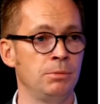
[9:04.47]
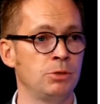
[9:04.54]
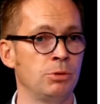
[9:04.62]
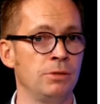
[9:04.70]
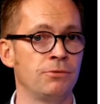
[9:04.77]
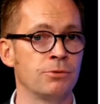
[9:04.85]

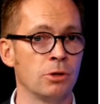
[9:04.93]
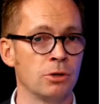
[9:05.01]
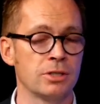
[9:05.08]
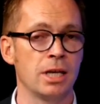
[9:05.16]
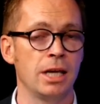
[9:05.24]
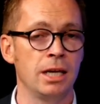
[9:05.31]
between
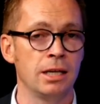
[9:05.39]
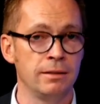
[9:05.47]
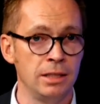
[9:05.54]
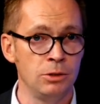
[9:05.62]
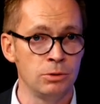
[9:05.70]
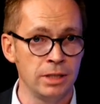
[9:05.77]
France and
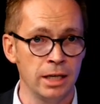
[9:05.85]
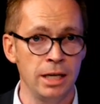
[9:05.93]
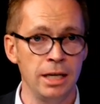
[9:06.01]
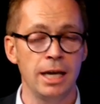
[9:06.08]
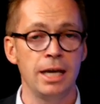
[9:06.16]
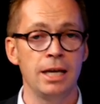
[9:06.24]
the UK,